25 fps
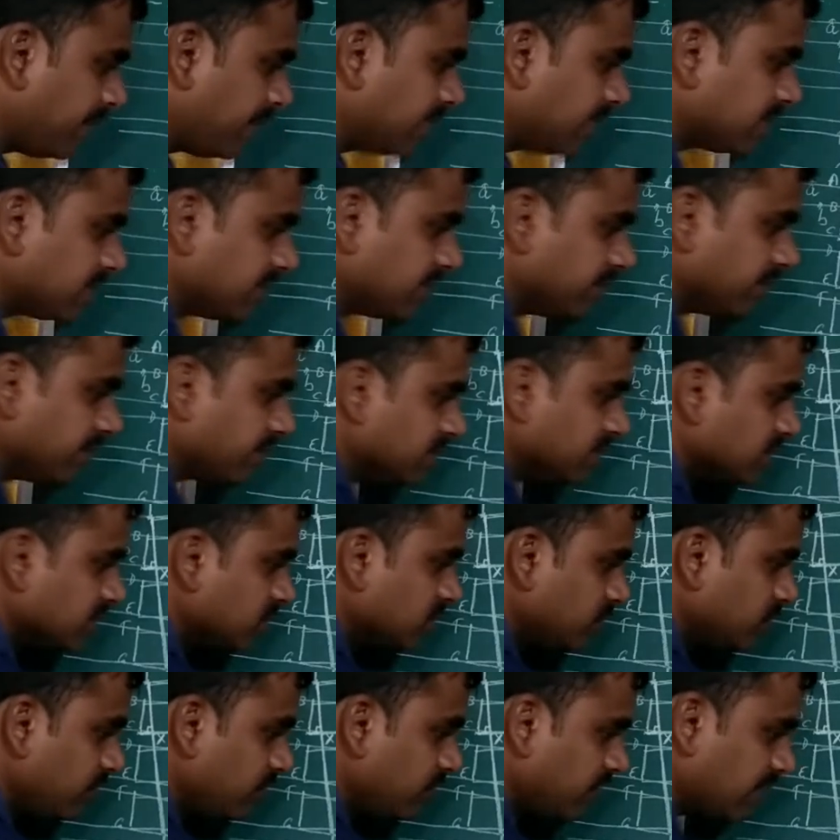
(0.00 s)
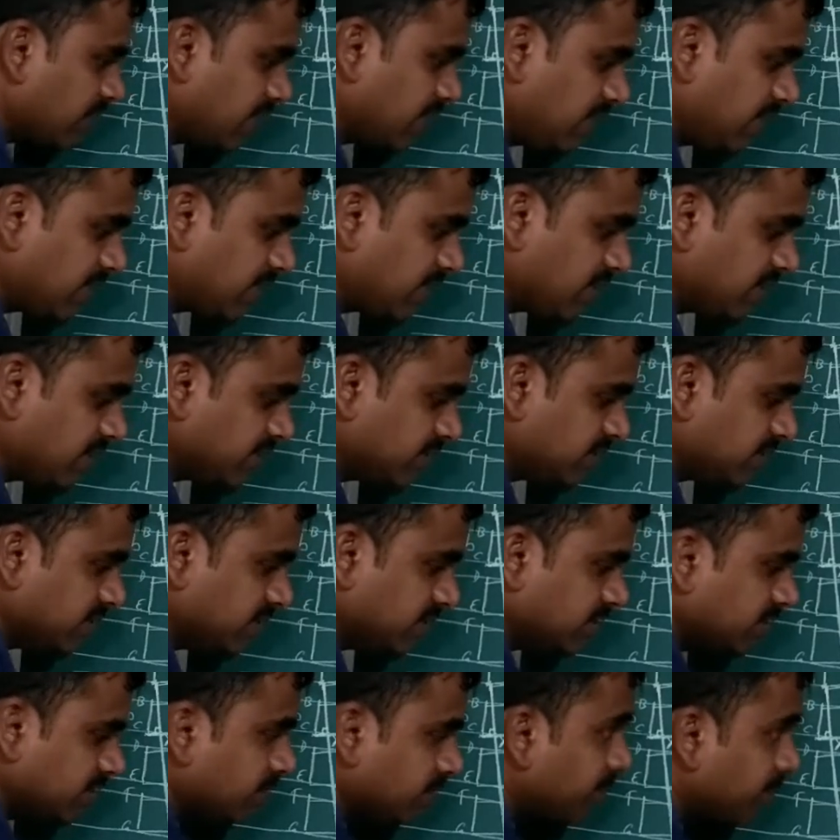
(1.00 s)
path reference. We will calculate
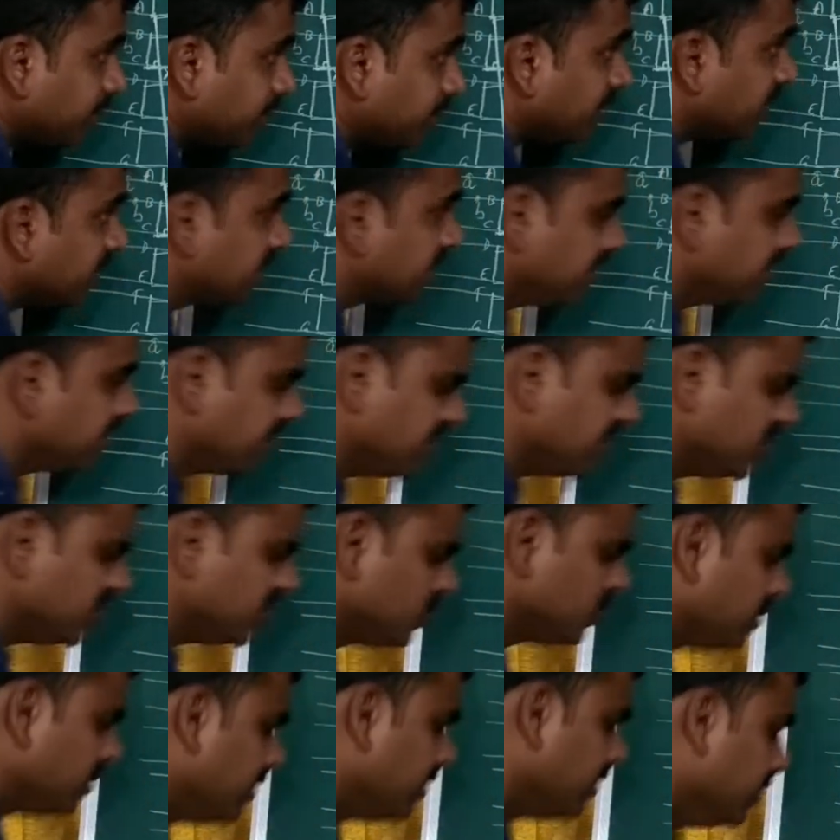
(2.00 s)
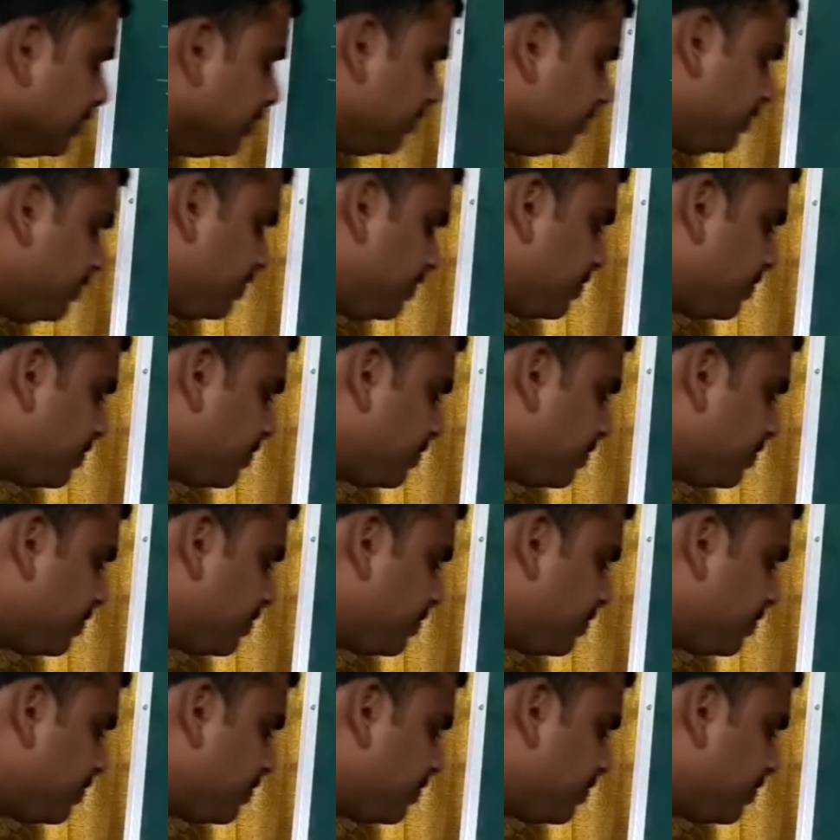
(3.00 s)
that path reference one.